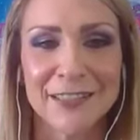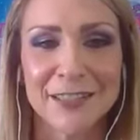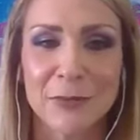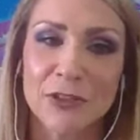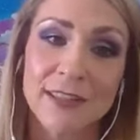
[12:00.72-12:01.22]
this
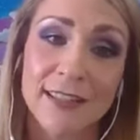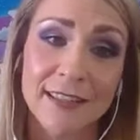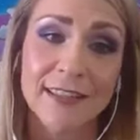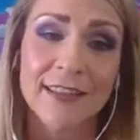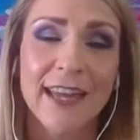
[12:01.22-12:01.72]
community,
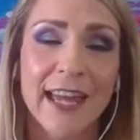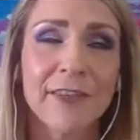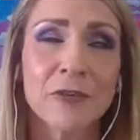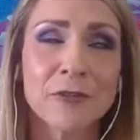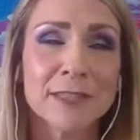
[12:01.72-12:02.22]
and
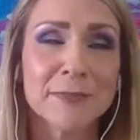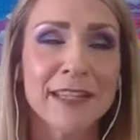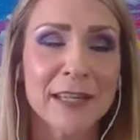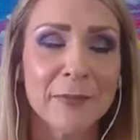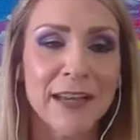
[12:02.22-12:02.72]
everyone's
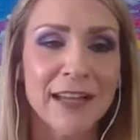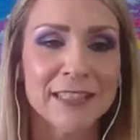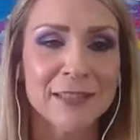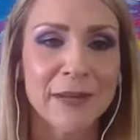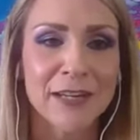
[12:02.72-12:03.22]
being
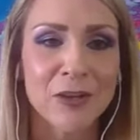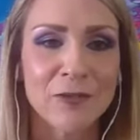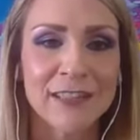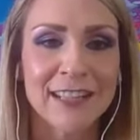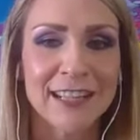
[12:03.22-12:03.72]
impacted by
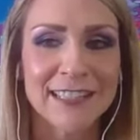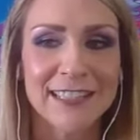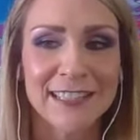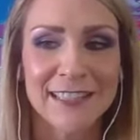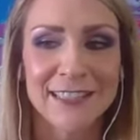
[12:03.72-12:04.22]

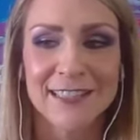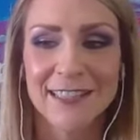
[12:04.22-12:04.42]
COVID-19.